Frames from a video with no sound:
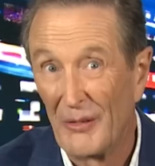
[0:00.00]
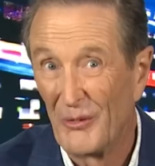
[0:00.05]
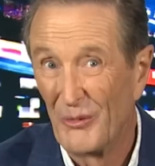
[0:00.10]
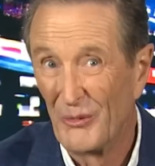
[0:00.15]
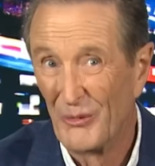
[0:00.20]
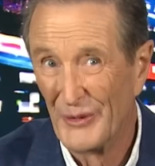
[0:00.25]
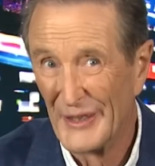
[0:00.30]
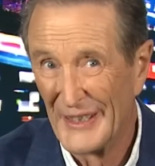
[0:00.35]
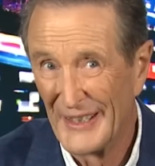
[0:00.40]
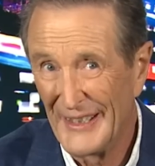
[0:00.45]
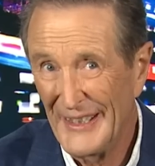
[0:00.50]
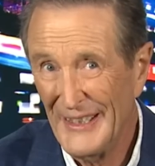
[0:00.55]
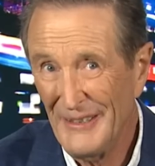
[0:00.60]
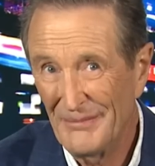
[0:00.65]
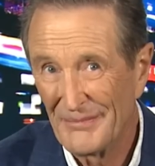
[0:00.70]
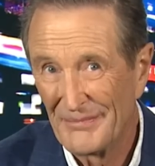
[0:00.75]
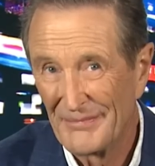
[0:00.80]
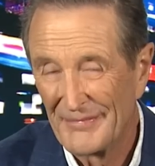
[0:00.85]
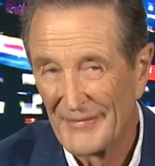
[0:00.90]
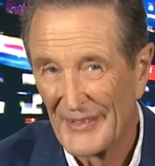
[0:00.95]

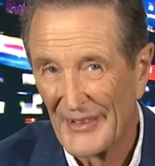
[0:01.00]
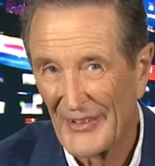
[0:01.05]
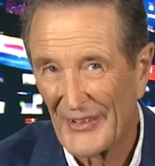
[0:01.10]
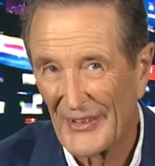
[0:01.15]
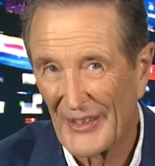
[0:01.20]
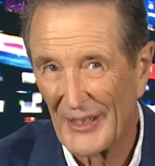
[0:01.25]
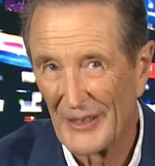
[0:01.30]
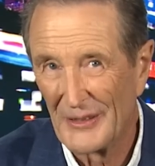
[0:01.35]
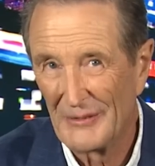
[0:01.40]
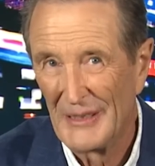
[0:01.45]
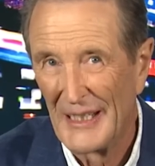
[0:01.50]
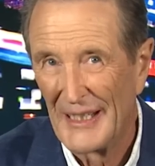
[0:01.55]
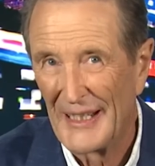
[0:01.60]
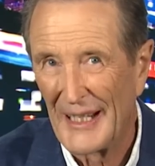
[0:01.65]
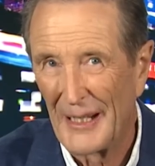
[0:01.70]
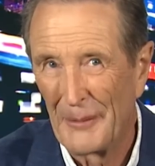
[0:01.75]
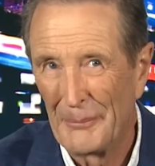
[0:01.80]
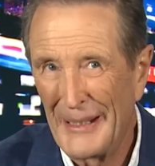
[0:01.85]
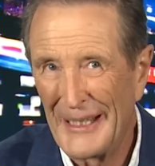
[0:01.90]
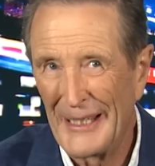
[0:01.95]
Really? So
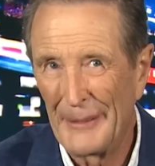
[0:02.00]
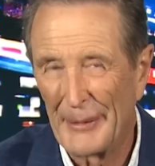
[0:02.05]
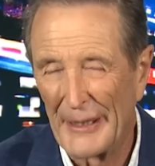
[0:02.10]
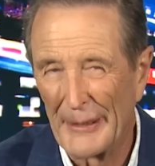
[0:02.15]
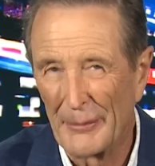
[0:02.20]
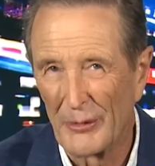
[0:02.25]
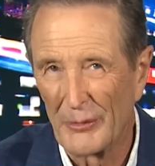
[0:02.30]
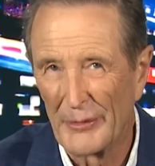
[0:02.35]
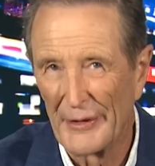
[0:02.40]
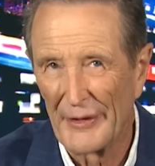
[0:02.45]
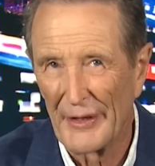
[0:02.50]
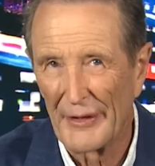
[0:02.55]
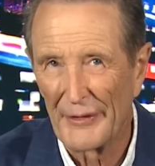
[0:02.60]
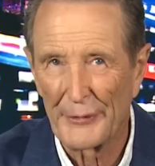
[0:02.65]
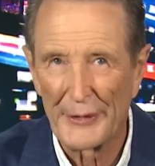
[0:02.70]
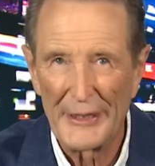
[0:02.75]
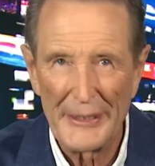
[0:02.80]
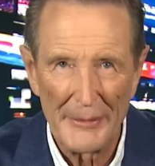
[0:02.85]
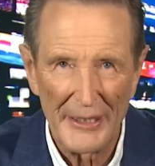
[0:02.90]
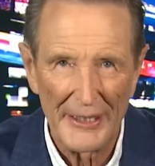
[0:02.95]
how many people with
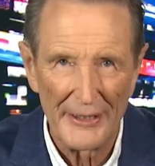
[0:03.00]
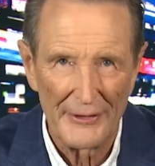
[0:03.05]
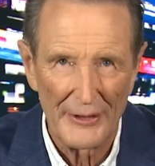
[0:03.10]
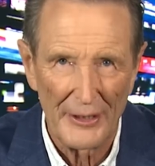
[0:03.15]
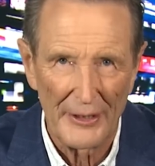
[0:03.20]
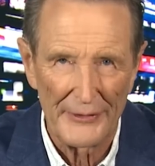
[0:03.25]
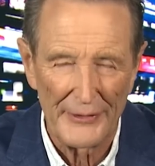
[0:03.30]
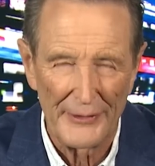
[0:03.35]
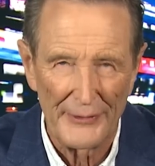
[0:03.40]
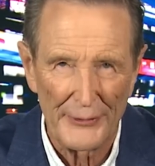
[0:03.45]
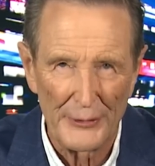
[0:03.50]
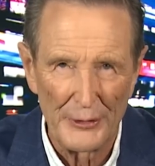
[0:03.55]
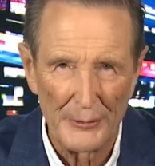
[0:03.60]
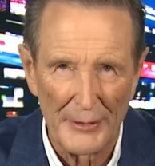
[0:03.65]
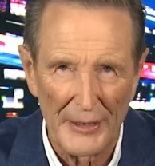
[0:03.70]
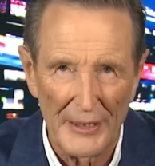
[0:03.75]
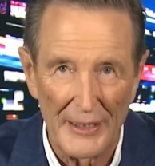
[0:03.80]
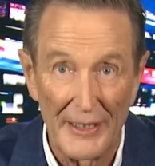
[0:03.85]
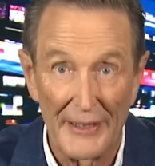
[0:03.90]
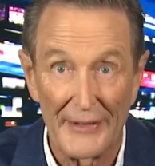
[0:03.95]
$3 million in
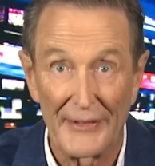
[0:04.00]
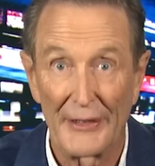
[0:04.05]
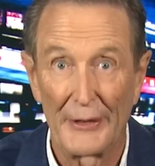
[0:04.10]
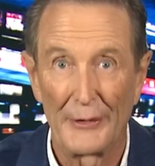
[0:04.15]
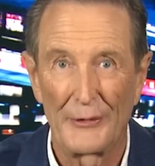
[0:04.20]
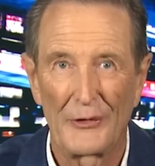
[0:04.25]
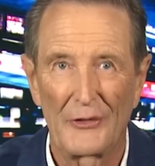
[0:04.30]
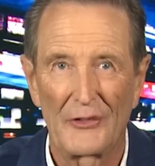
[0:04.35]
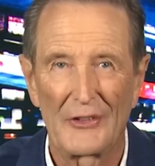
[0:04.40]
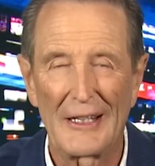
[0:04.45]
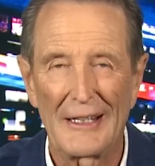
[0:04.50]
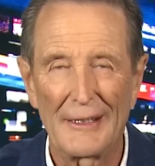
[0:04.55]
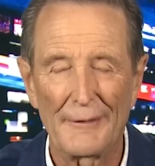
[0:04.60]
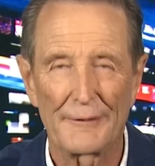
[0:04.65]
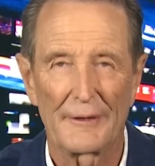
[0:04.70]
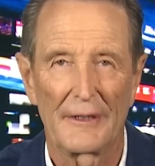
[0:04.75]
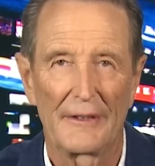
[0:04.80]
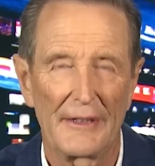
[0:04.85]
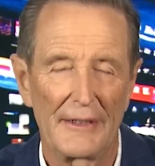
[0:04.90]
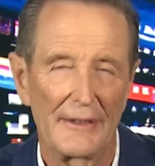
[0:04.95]
super are so
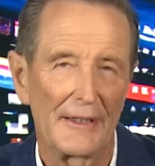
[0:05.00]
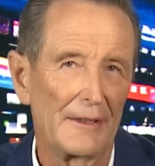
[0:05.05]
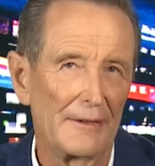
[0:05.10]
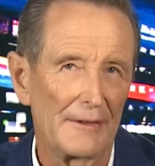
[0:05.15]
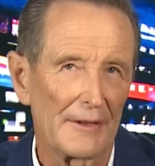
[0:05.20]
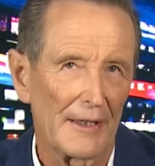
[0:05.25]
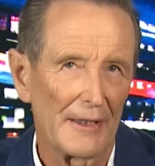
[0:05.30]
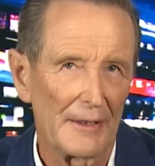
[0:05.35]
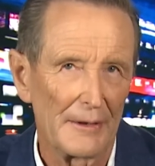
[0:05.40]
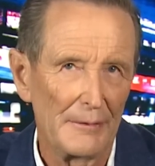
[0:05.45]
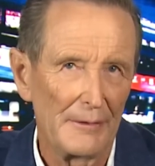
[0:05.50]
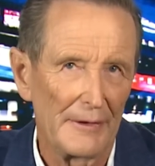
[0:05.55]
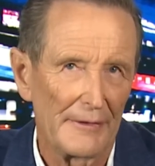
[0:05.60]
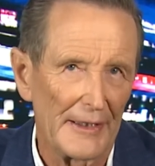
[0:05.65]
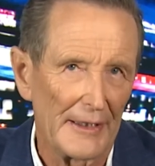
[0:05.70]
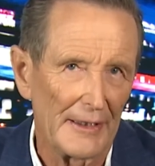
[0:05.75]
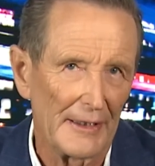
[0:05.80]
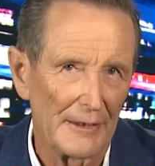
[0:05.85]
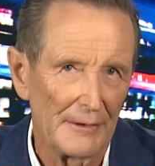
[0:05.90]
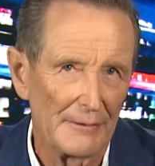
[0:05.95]
stuffed they don't own
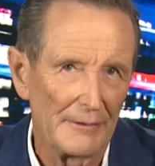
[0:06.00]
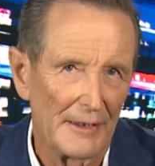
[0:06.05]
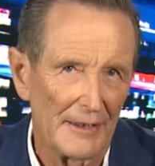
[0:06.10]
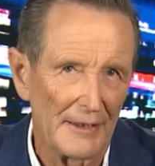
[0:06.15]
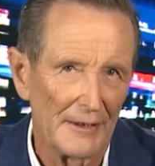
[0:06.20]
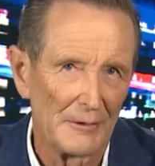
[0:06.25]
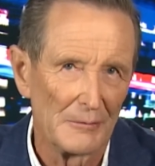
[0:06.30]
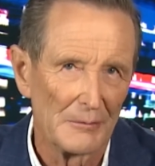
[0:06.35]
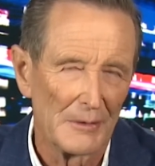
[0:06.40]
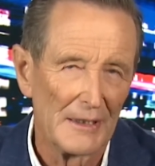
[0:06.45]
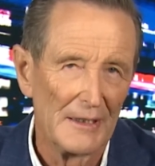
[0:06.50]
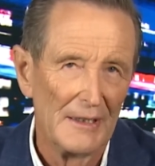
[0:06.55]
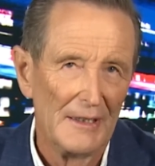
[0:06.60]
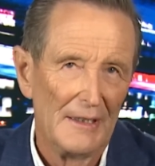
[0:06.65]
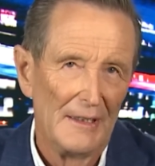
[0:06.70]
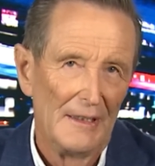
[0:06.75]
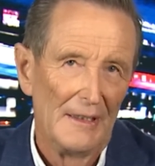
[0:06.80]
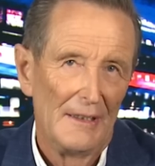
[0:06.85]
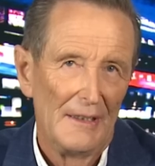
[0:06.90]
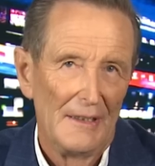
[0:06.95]
their own home?
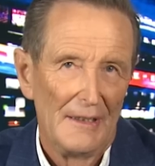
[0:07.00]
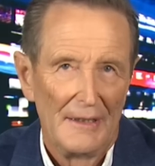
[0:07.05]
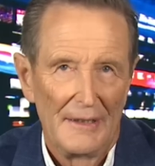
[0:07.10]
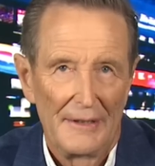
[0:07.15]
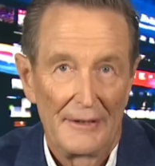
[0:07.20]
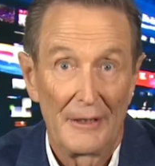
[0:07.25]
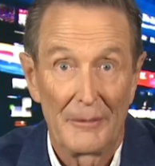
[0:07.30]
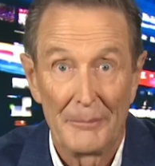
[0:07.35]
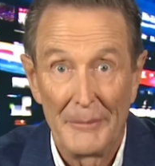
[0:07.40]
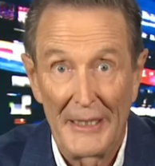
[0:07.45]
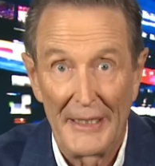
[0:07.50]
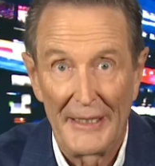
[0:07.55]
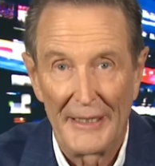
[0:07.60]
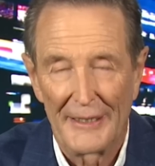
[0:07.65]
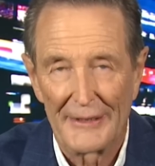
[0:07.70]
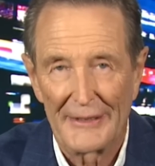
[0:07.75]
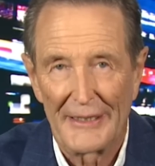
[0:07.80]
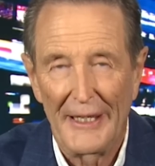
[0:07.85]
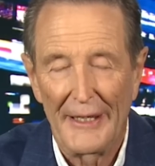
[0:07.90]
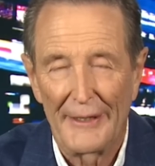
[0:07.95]
Not many,
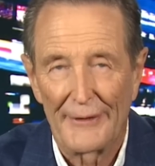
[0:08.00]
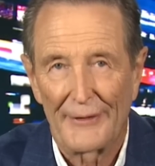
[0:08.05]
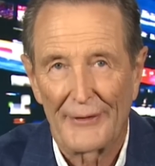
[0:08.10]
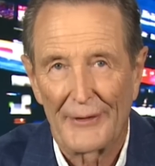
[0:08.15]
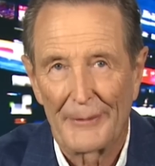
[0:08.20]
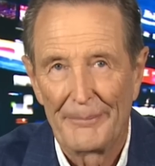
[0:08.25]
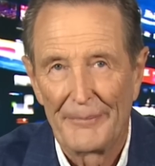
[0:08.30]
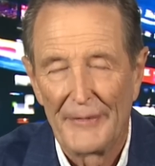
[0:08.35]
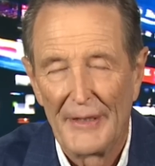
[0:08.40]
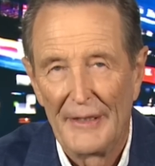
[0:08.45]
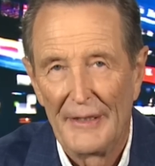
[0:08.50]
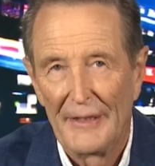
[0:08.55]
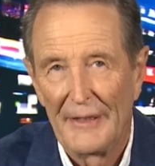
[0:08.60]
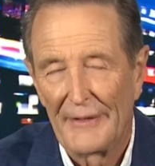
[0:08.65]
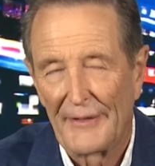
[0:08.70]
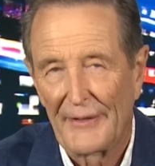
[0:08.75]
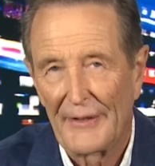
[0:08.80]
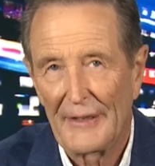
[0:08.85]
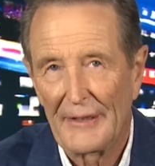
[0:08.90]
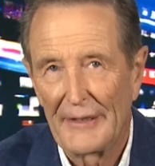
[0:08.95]
I'd guess.
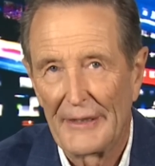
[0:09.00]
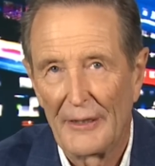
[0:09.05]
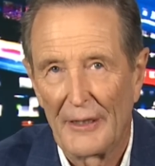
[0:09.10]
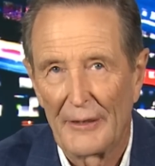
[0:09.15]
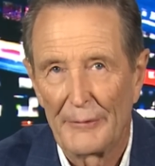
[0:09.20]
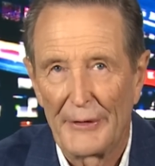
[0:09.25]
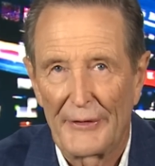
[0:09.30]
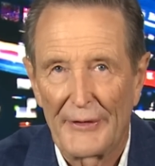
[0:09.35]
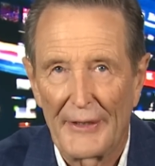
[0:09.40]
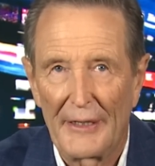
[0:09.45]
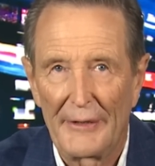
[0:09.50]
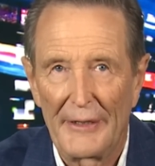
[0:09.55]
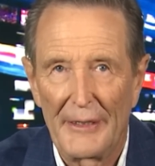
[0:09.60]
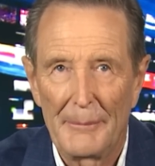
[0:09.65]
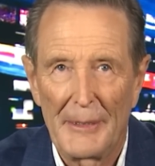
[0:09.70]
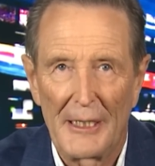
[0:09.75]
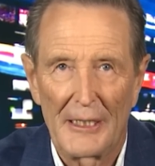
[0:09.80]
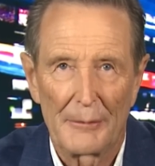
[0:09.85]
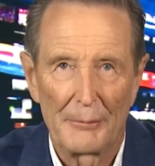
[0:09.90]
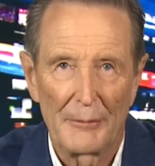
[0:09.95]
And certainly not retiree
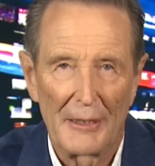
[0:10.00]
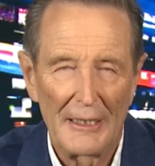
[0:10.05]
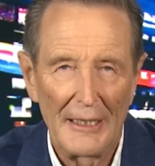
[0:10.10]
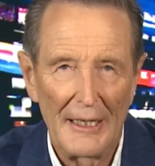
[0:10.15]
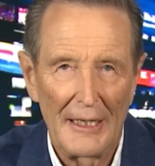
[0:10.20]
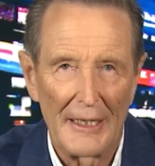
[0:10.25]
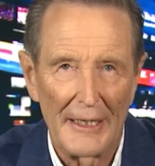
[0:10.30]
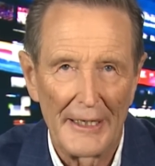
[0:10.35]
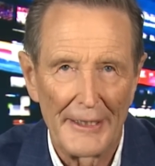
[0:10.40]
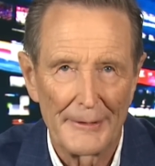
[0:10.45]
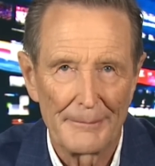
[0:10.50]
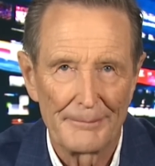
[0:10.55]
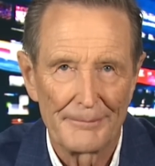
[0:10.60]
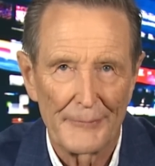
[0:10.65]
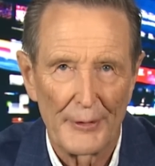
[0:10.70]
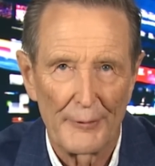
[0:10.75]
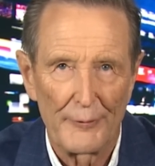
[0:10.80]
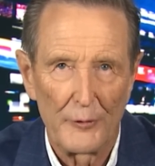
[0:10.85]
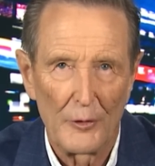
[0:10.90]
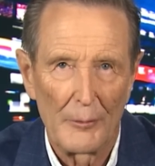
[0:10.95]
Malcolm Clyde,
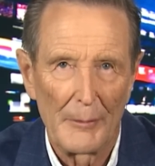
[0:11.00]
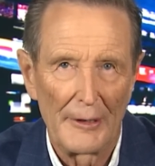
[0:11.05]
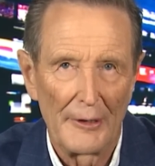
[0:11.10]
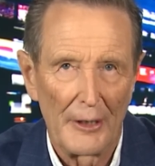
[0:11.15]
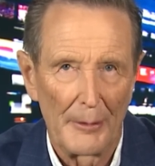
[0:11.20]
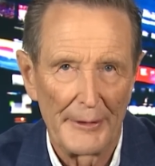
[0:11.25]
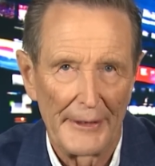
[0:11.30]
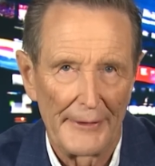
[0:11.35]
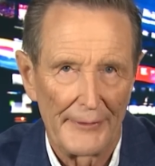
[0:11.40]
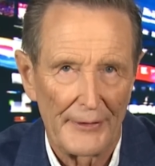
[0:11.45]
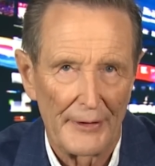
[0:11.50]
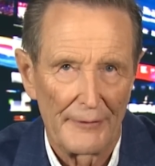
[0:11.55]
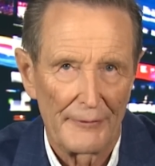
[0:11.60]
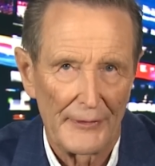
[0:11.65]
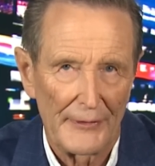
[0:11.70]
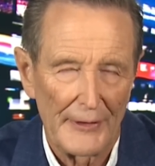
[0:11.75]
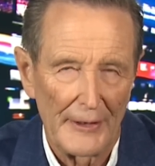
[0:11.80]
a former lobbyist for